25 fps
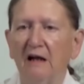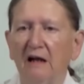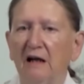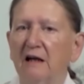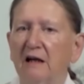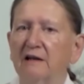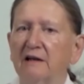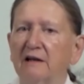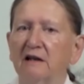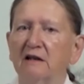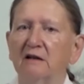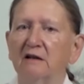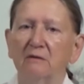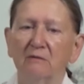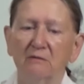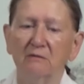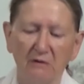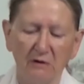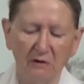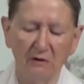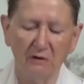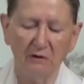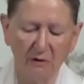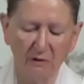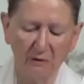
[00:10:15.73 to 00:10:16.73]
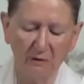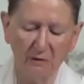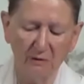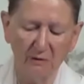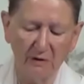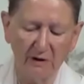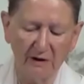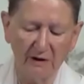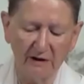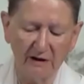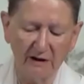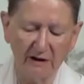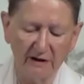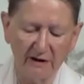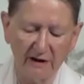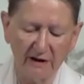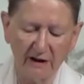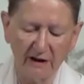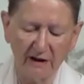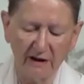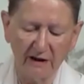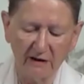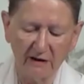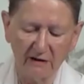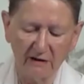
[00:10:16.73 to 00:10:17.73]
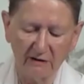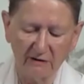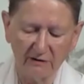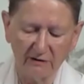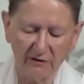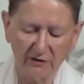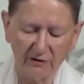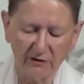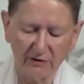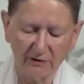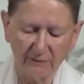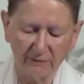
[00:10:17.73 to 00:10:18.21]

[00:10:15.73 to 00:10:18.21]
and they don't know anything else.